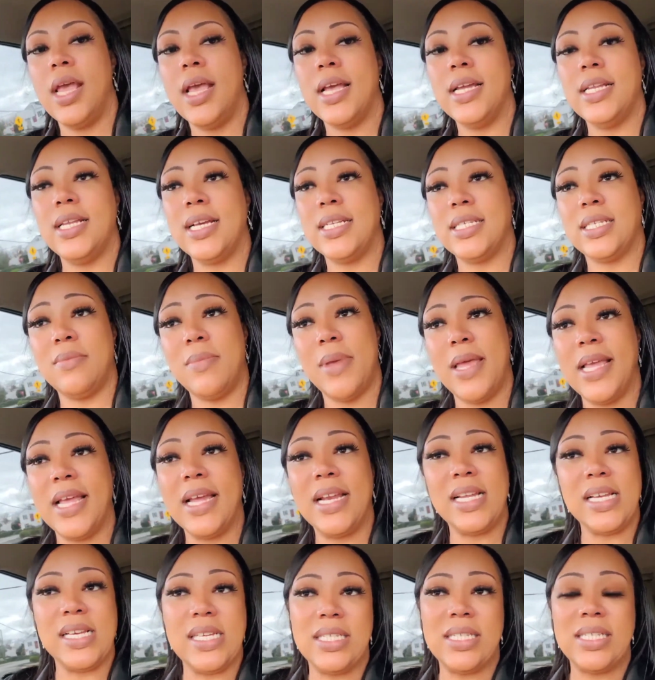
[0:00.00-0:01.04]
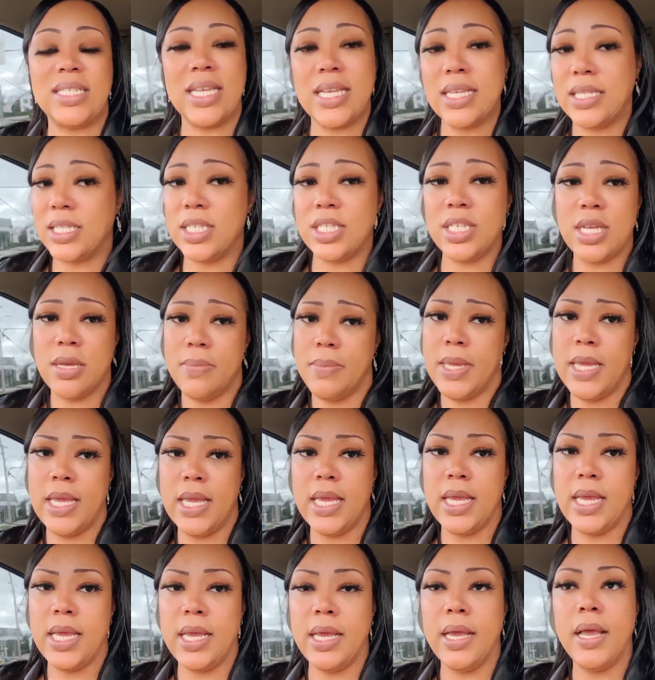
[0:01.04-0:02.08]
it doesn't make any sense to
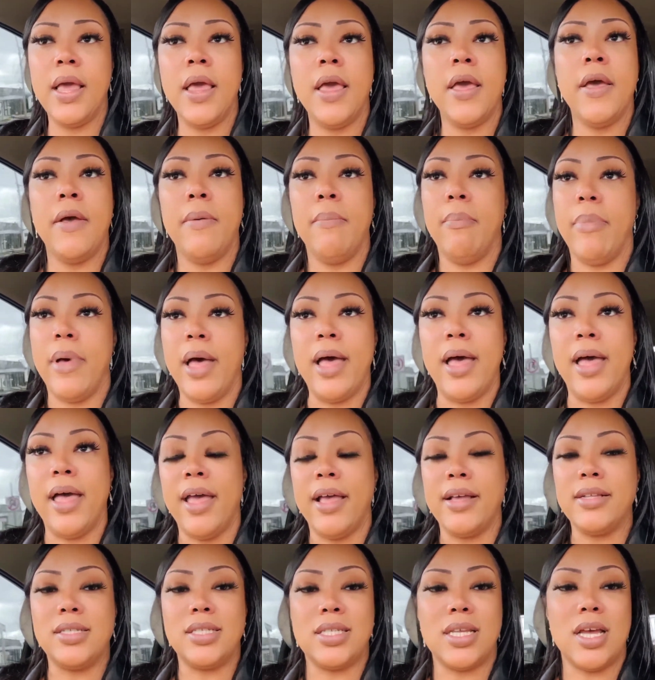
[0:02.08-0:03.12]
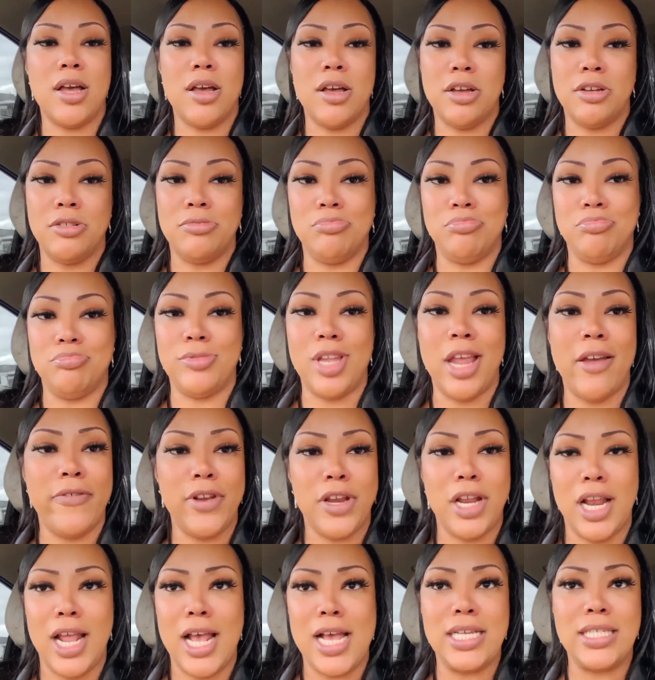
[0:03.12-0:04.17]
me. But um,
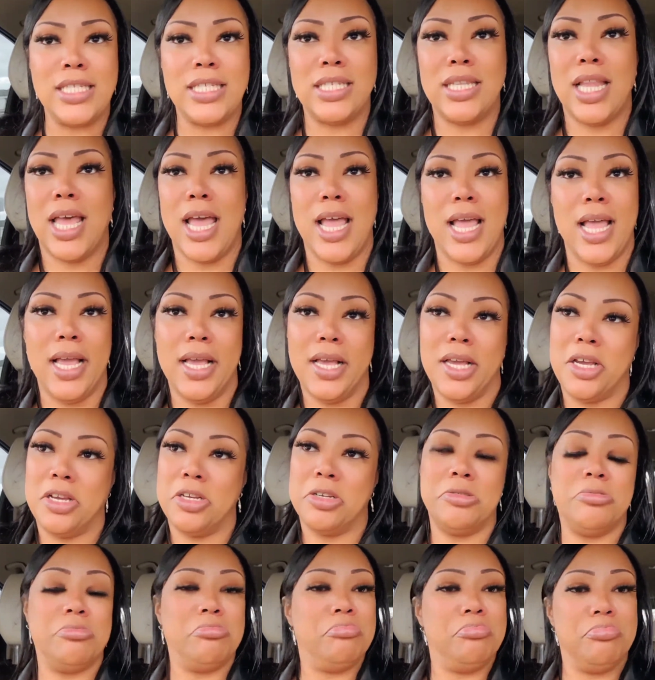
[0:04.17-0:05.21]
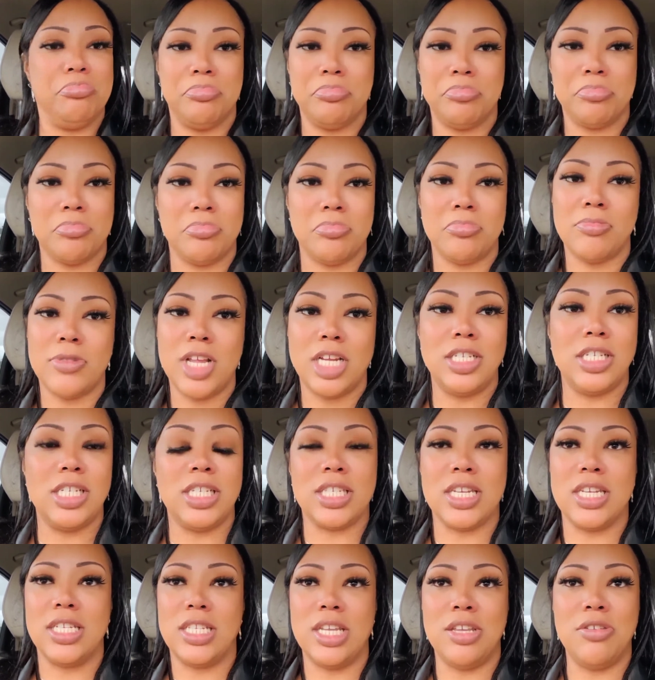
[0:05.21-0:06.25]
nevertheless, like,
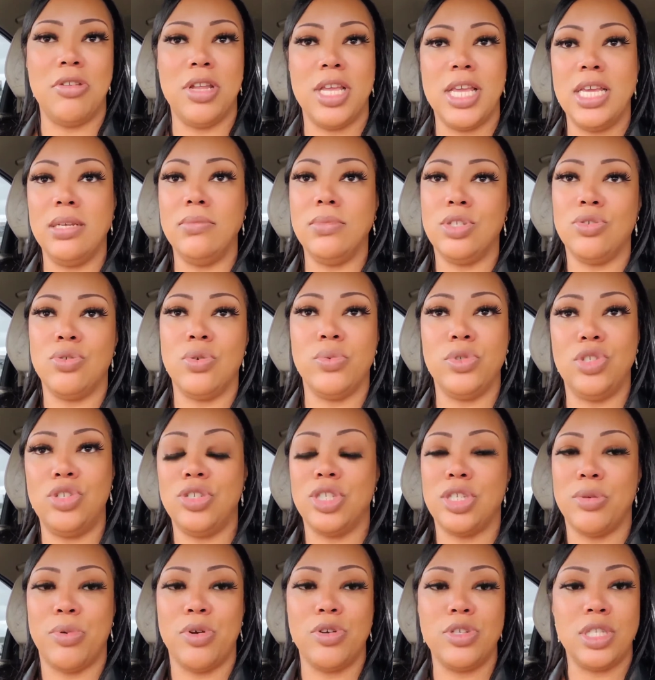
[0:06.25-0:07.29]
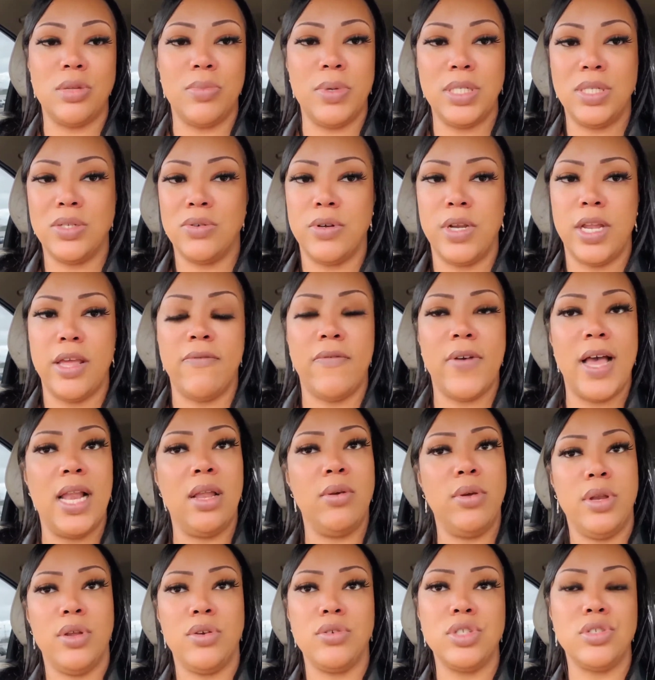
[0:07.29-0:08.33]
just continue to keep doing what you're supposed to be doing and
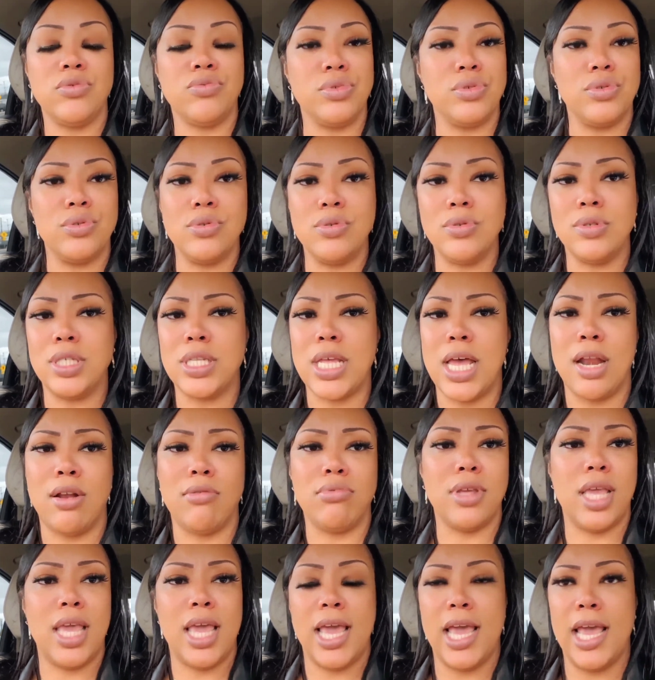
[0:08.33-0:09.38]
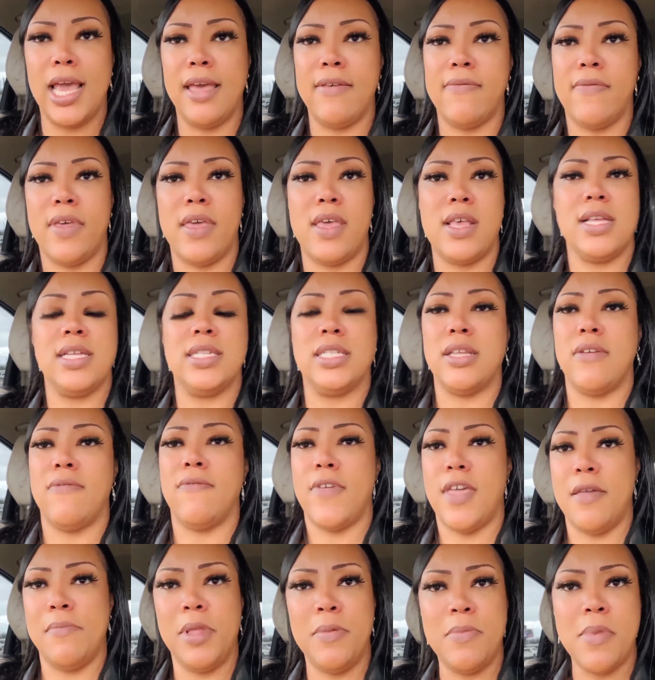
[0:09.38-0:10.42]
following those rules. I don't care if it is a
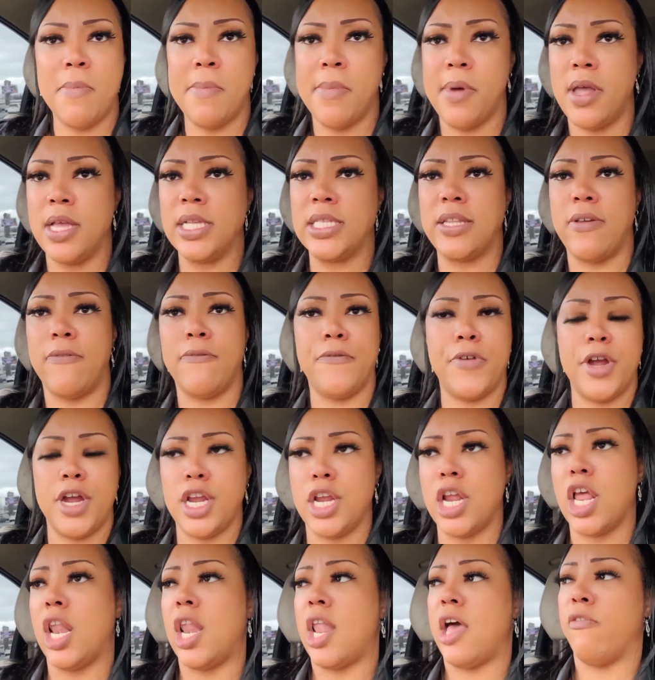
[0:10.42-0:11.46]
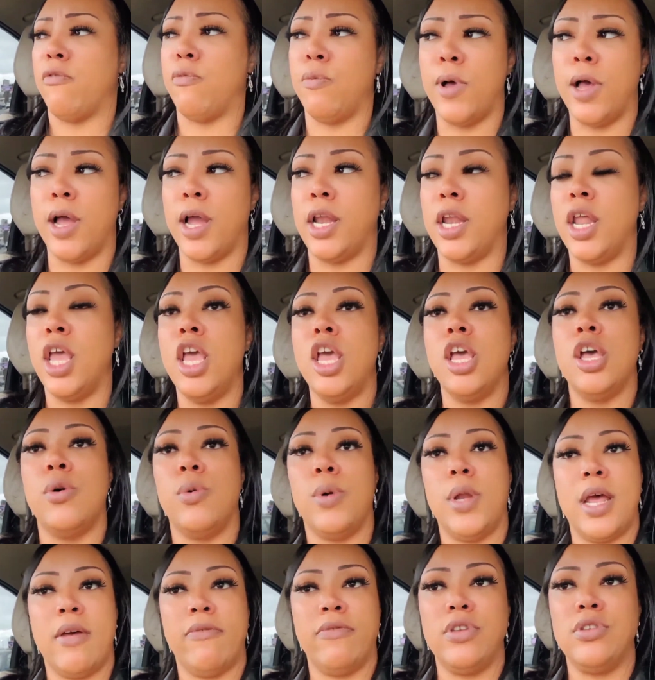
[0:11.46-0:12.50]
family member, it's a friend, a loved one,
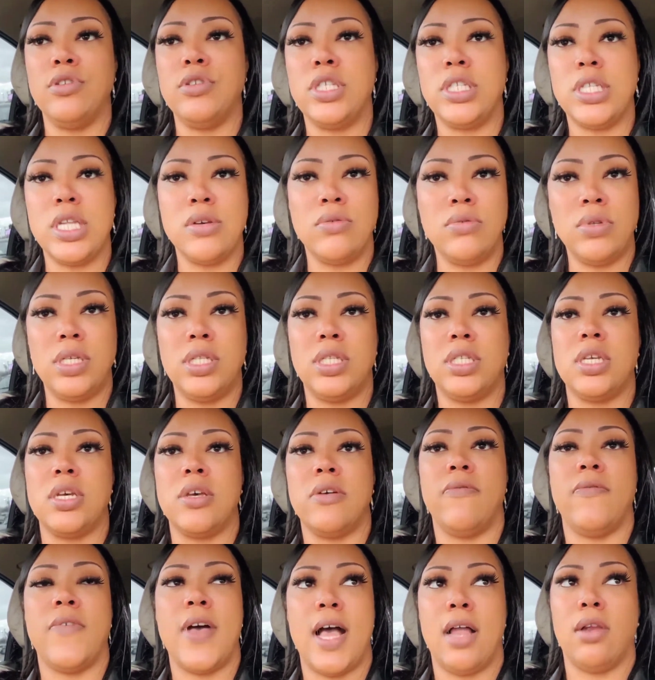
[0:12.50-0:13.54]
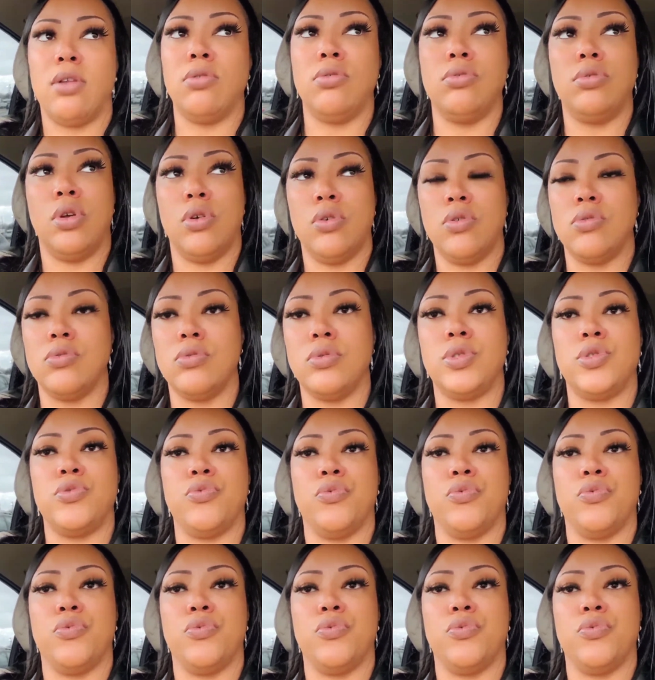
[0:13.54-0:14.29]
whatever. You still need to follow those